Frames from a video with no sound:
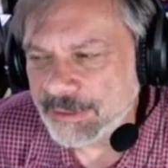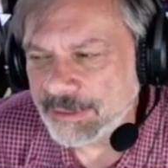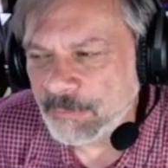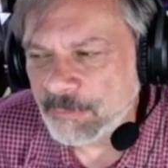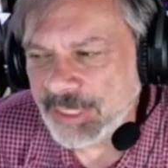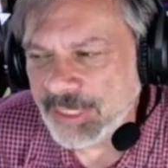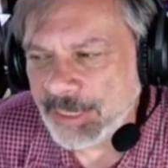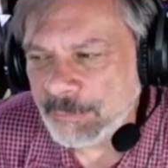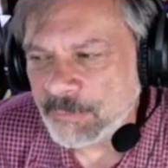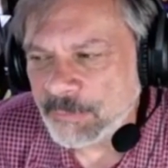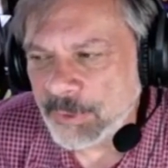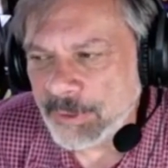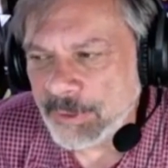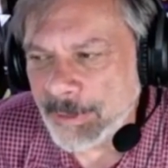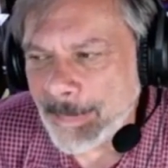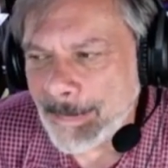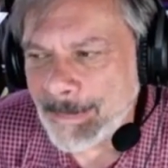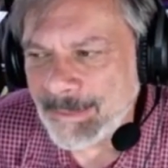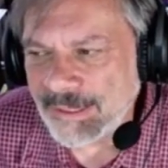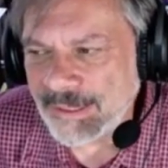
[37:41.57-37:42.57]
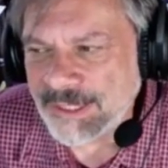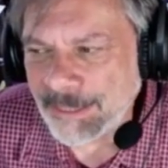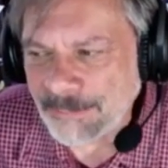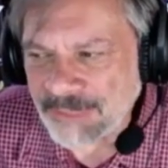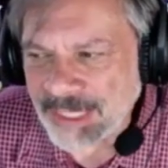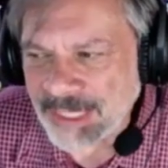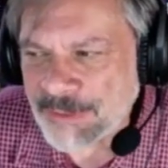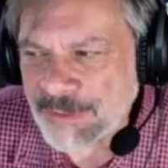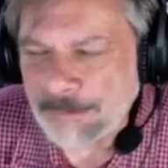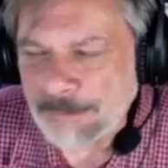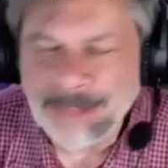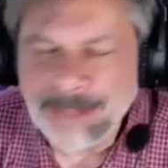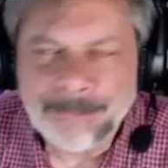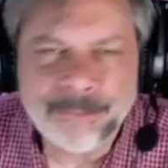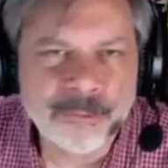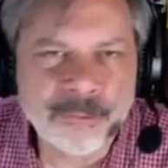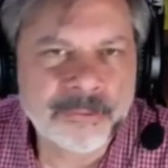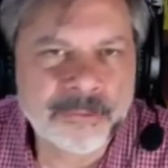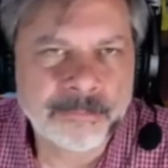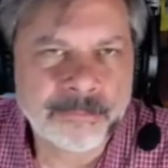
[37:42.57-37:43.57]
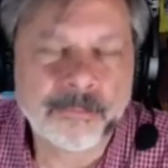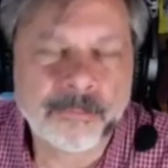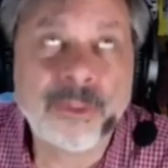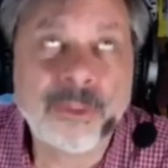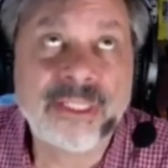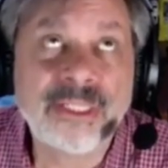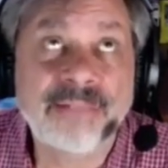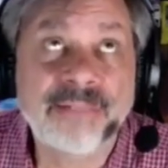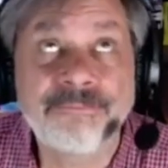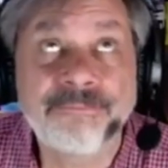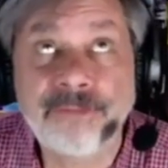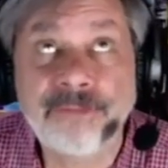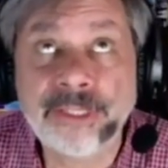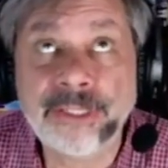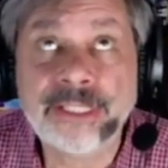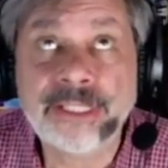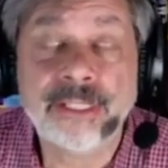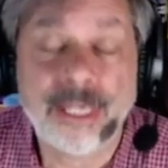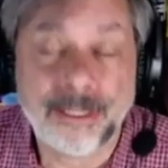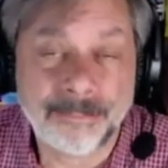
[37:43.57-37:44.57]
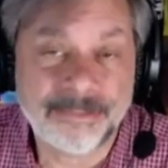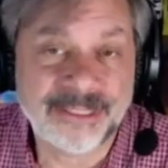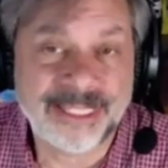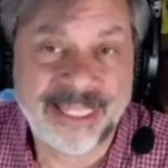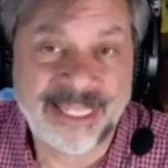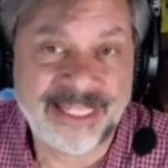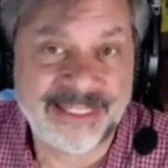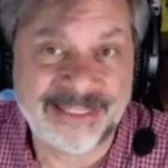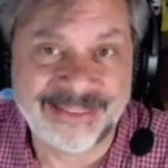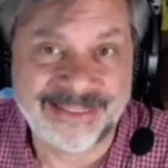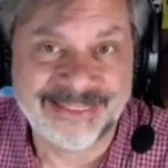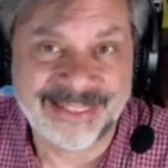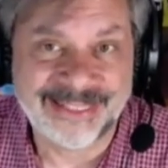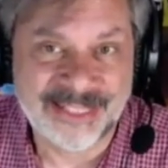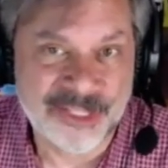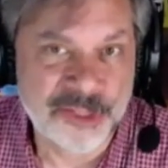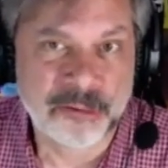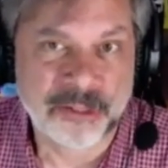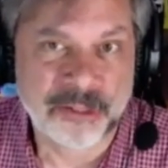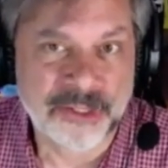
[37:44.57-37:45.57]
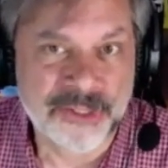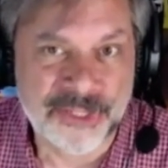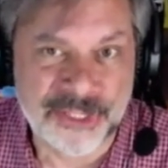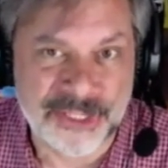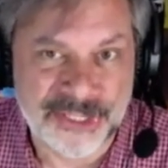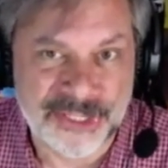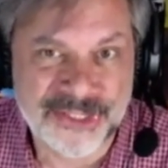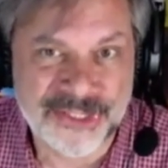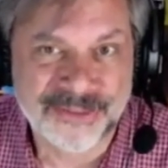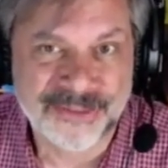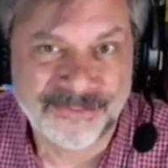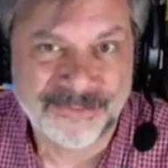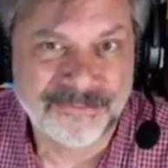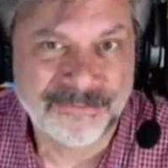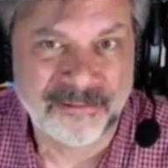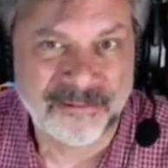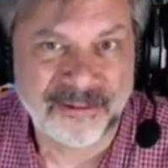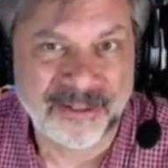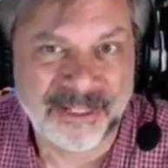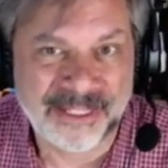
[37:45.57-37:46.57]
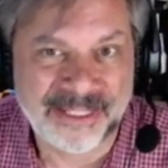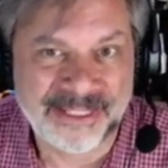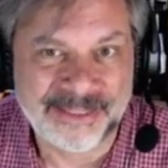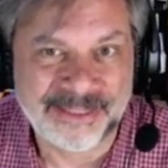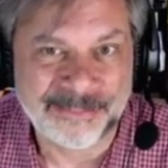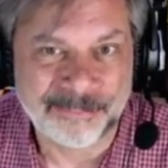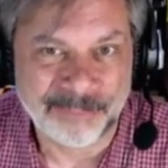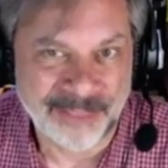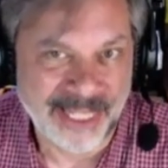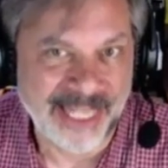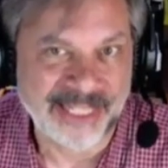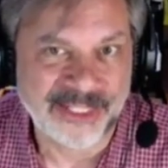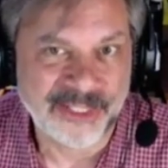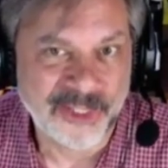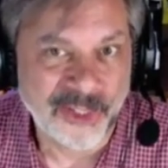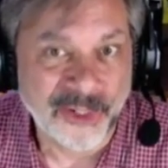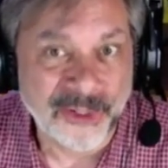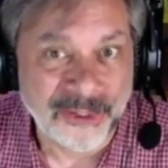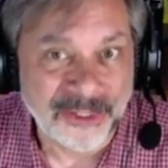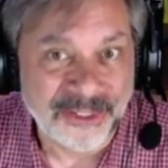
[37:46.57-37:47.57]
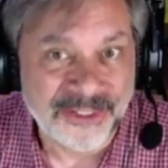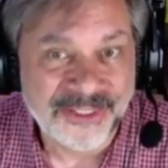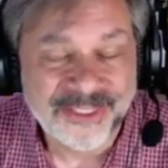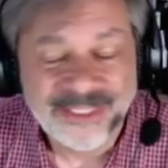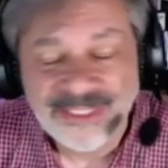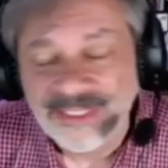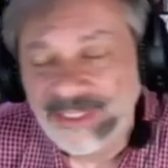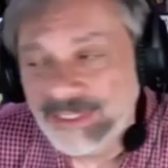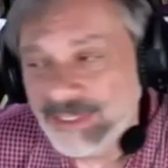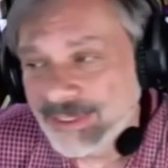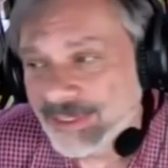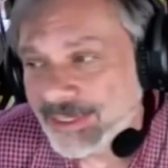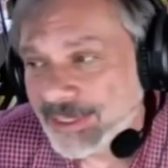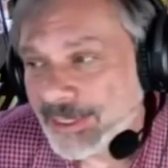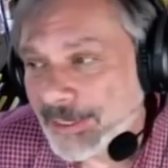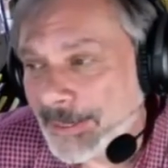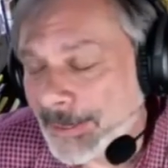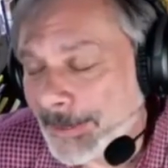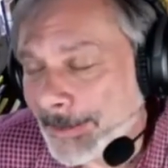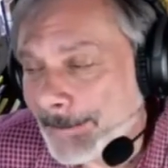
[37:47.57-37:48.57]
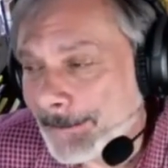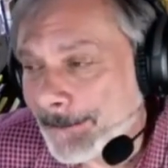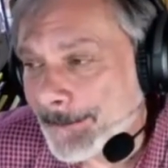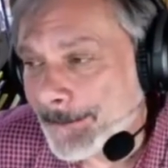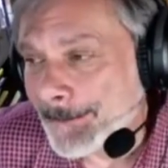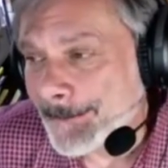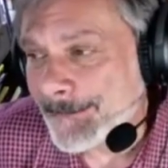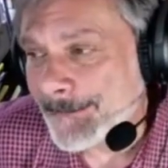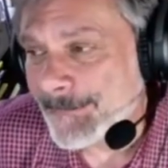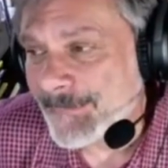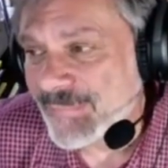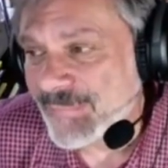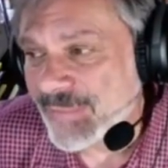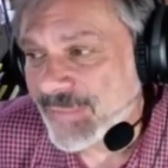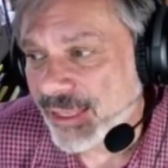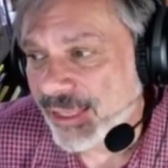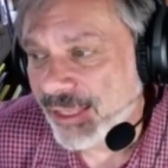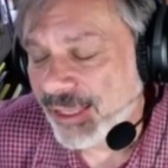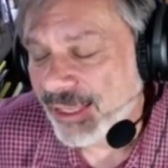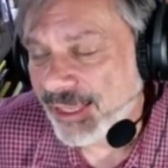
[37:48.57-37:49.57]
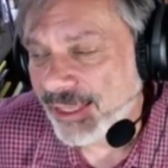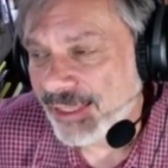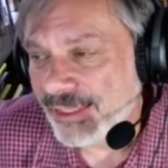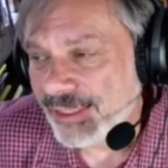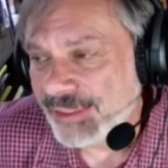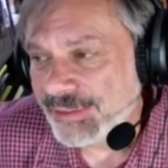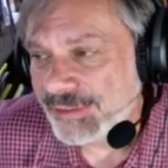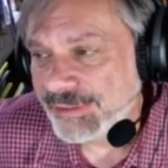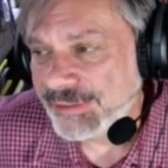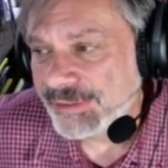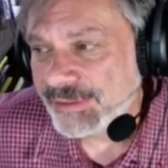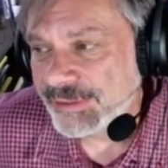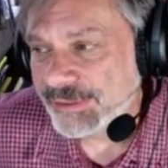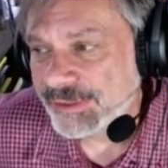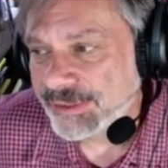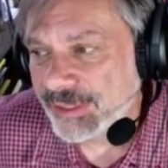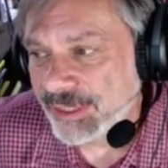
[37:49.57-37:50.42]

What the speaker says: when I'm like, sometimes people will have very complicated instructions for a blank card. Um, and